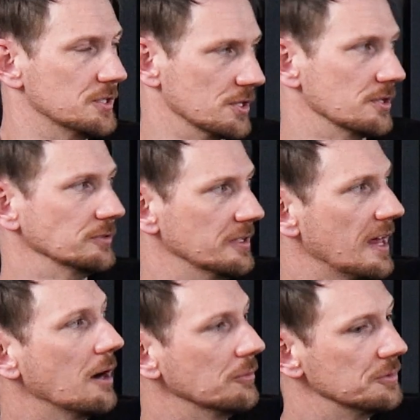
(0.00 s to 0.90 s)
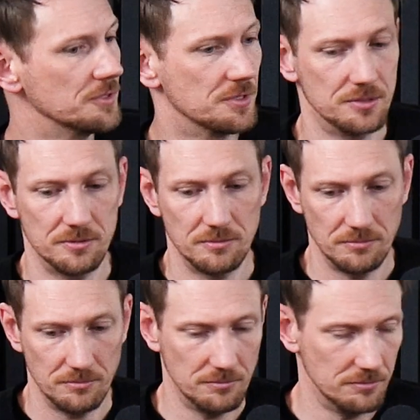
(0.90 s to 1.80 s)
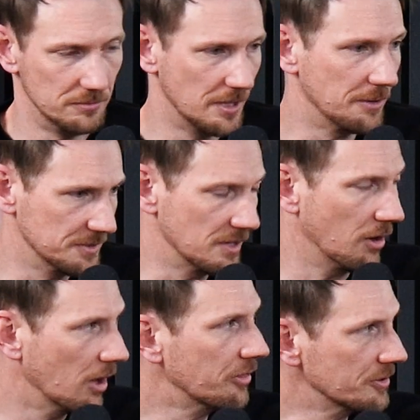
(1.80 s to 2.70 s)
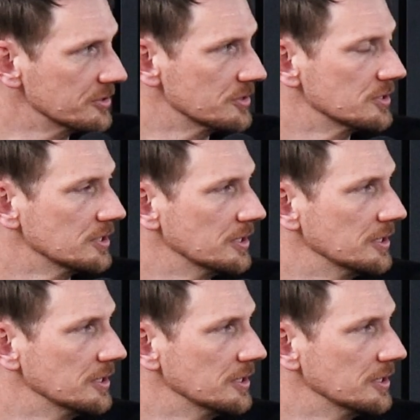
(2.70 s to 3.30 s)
certainly that was the author's